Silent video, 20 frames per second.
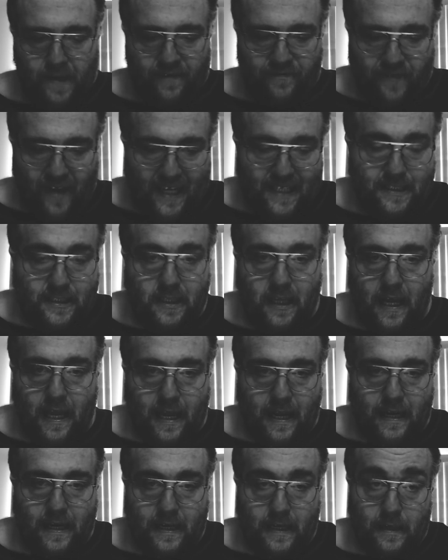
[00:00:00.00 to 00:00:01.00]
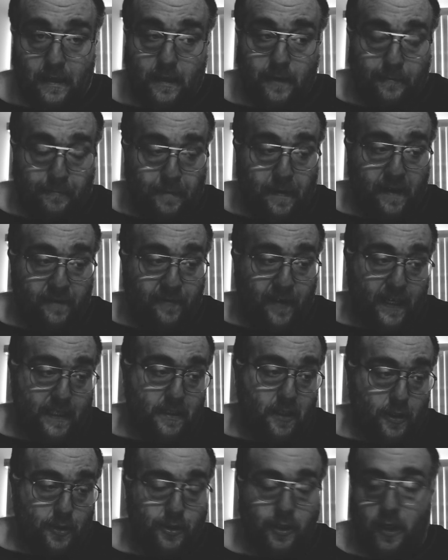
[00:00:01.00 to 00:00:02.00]
Thanks and big
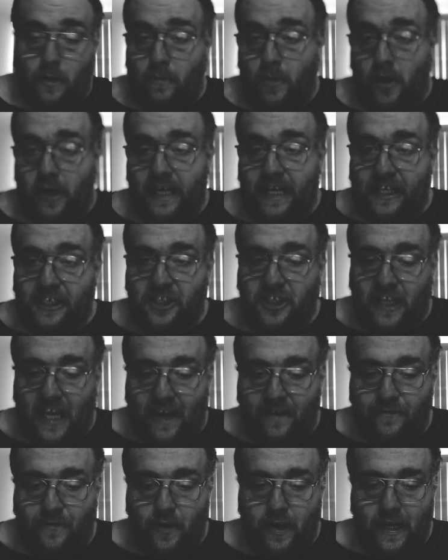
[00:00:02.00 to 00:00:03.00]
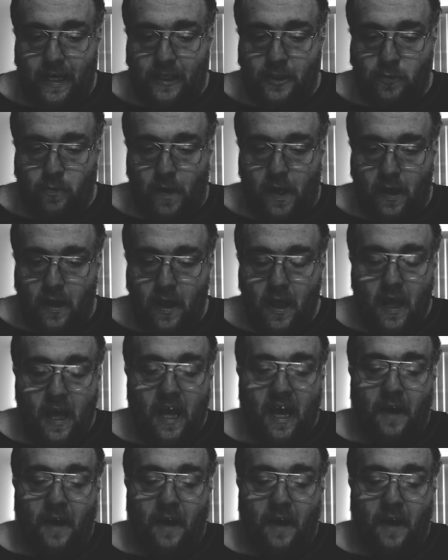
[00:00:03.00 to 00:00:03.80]
thanks also to Marquise Lightfoot as well.